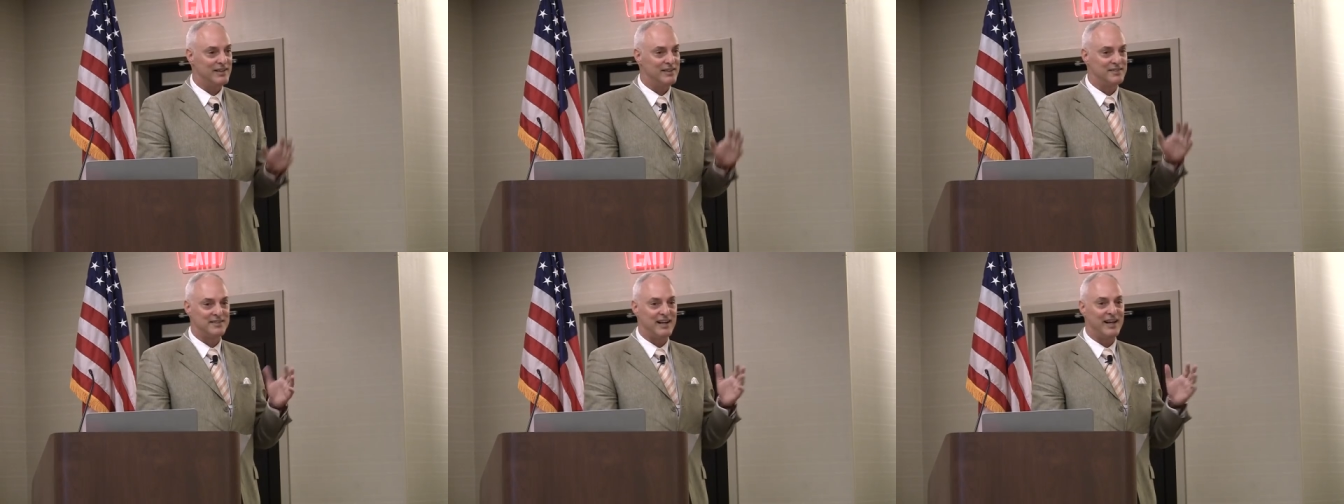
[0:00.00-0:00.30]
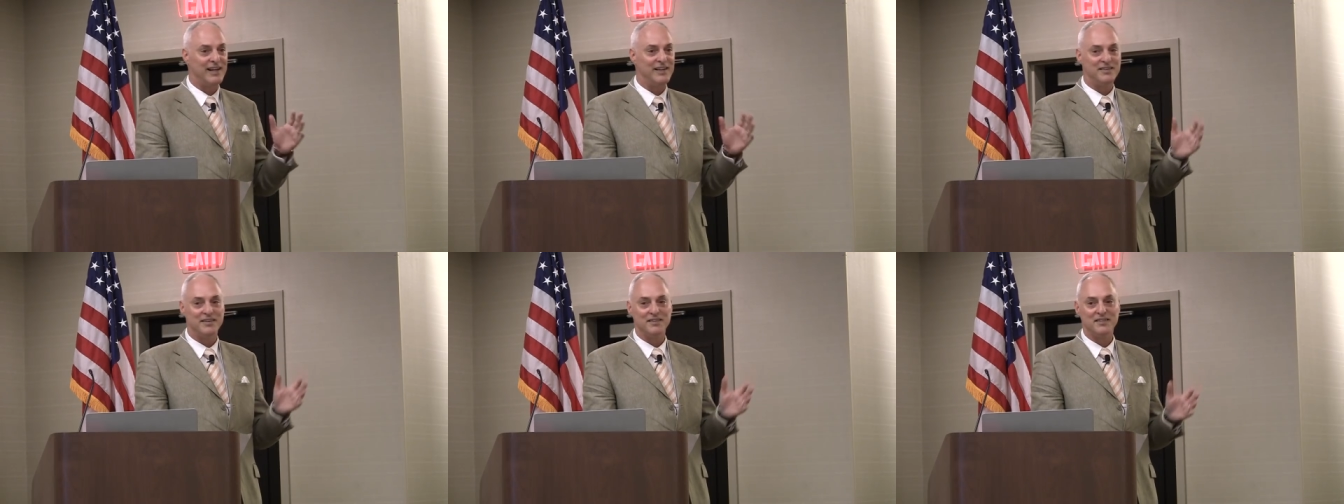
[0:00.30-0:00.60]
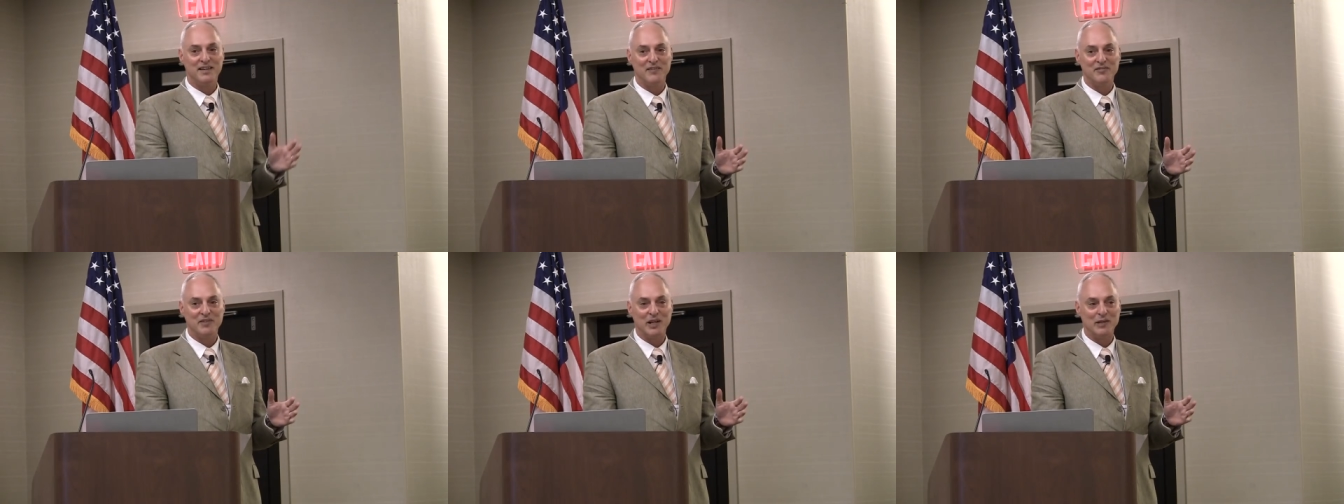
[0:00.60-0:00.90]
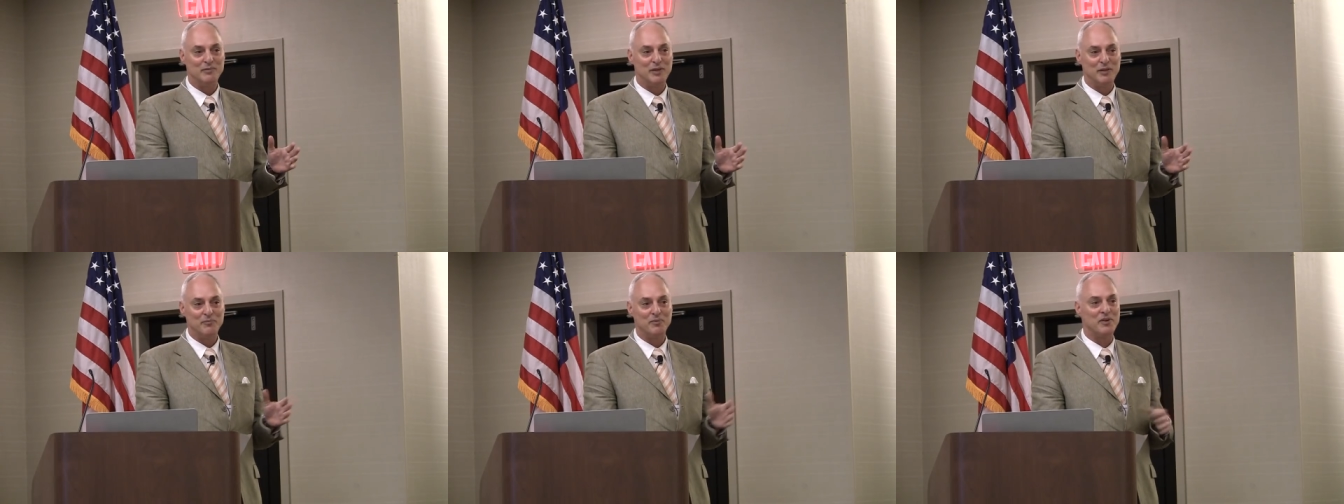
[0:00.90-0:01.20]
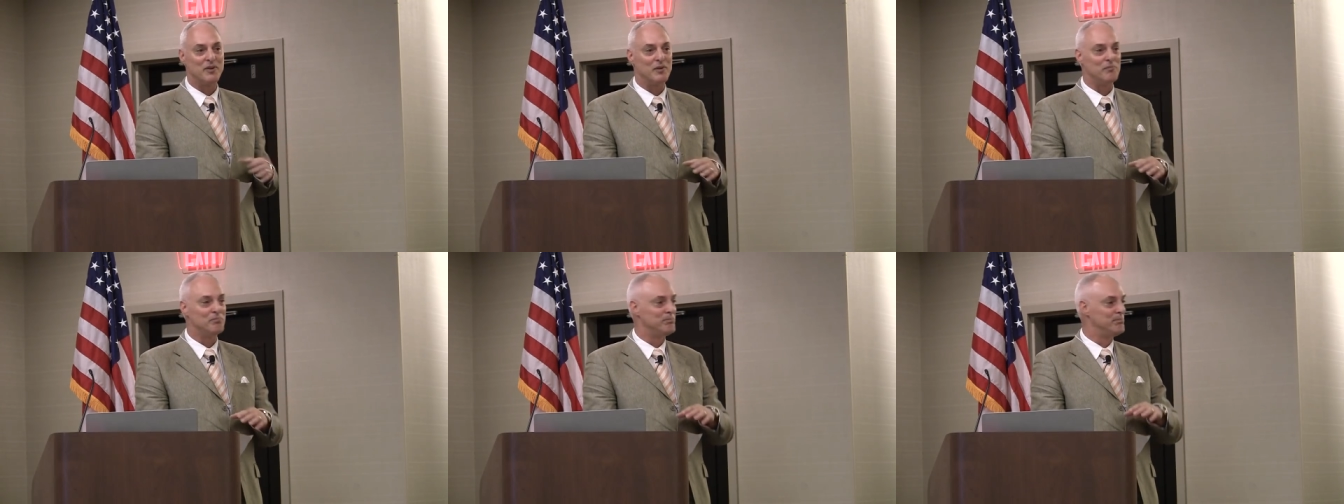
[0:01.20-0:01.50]
scientists have come up
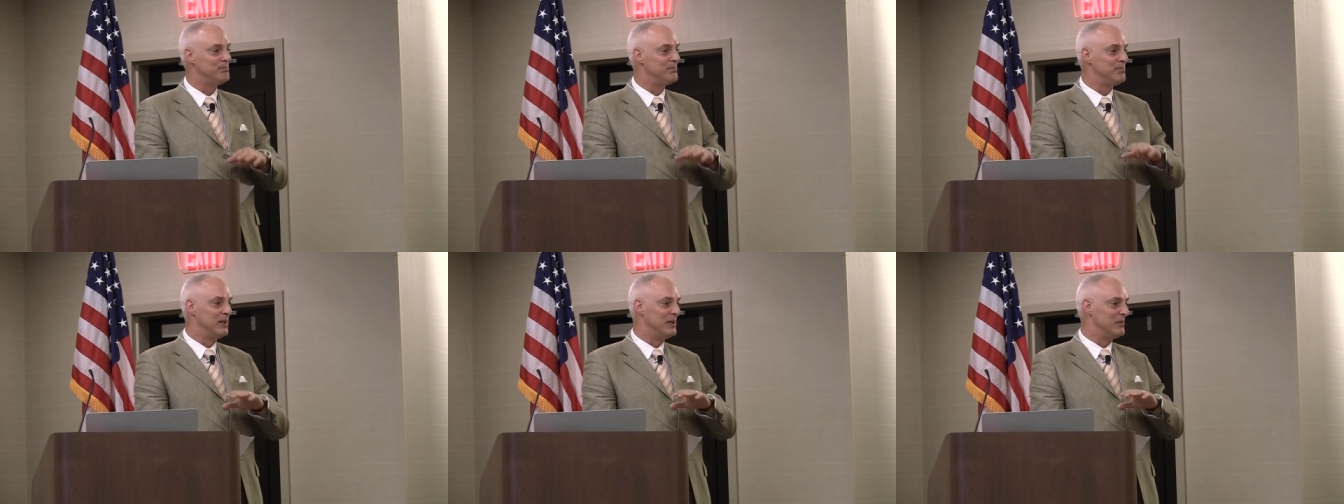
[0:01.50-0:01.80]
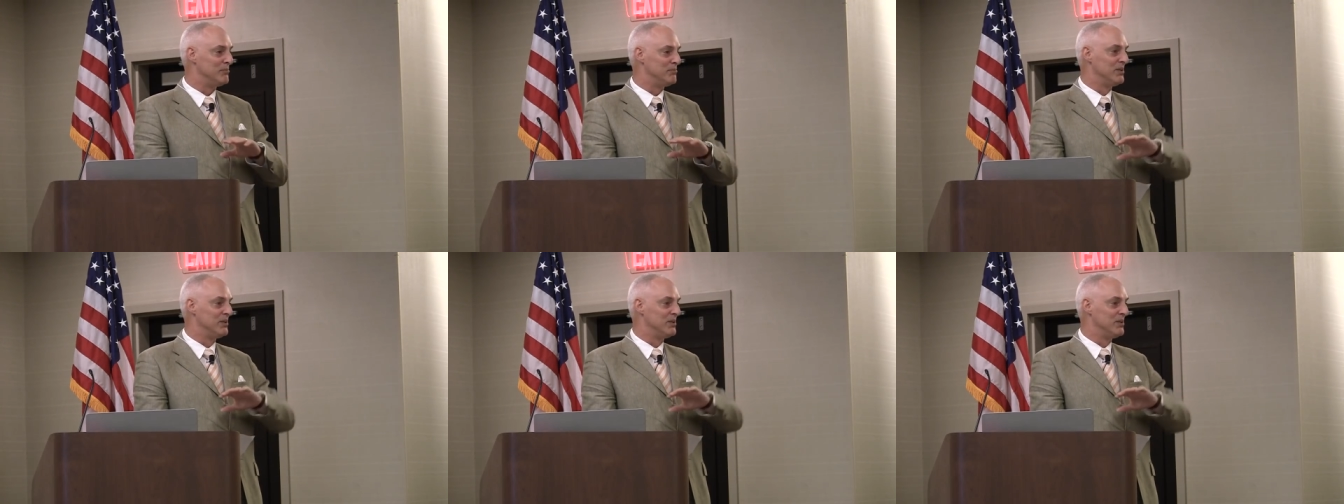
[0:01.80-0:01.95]
with a, a,